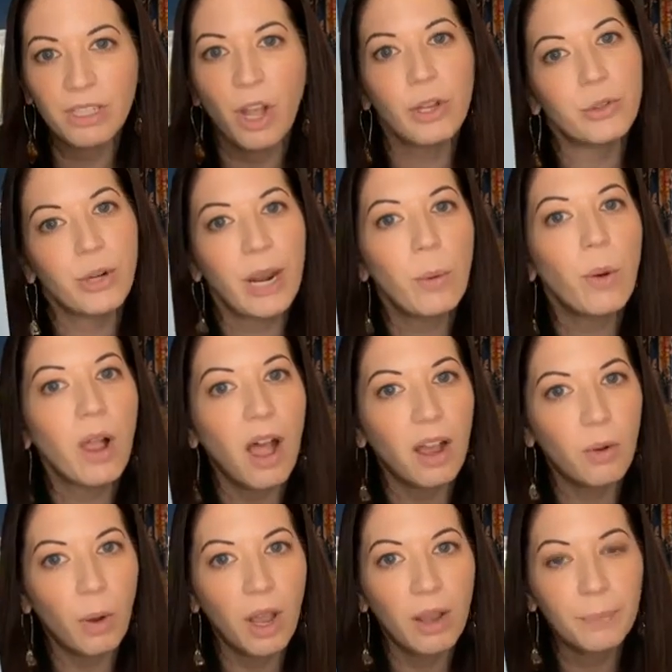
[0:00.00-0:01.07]
It's called Tranquil
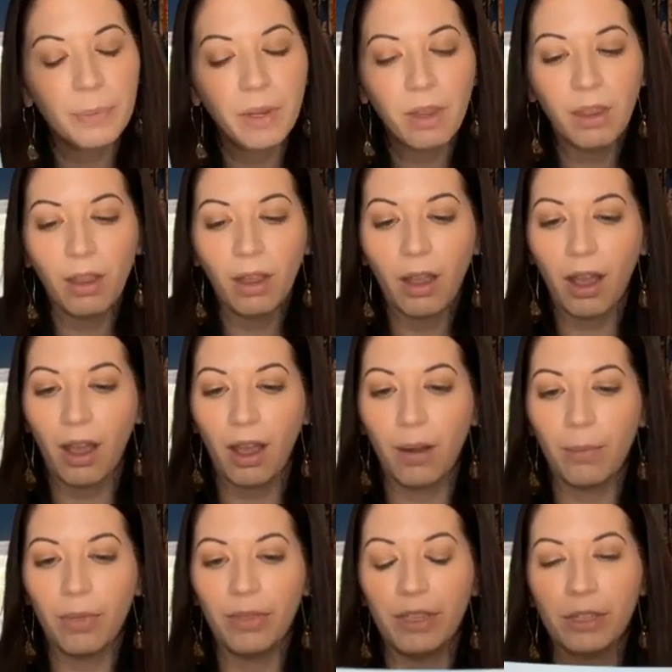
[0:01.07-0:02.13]
Aqua.
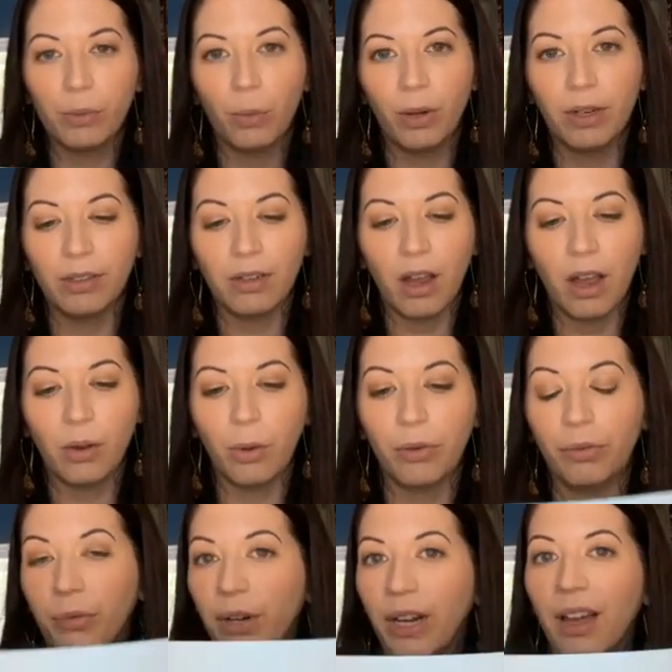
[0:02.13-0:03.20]
This one, Agua
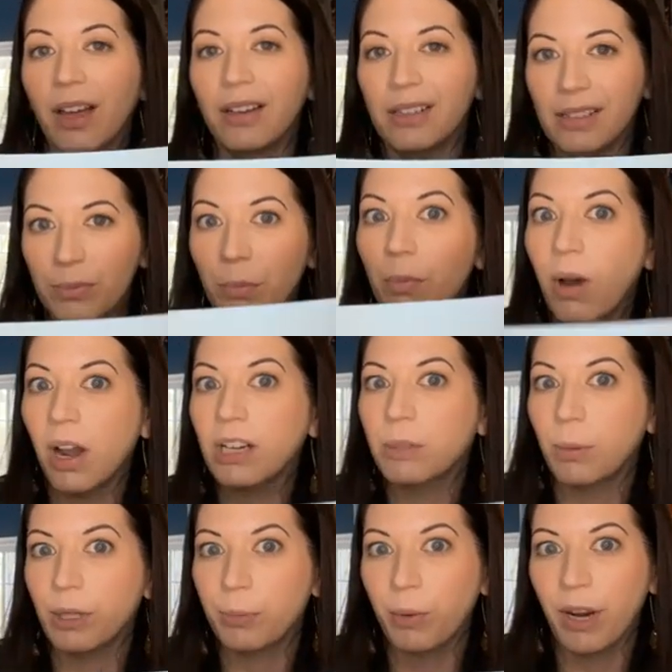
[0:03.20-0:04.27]
Fria, is much,
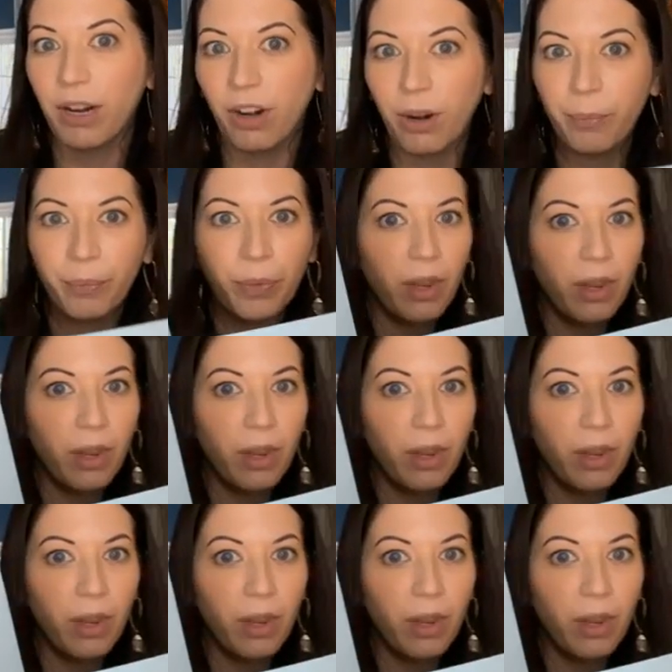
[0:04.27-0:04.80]
much brighter.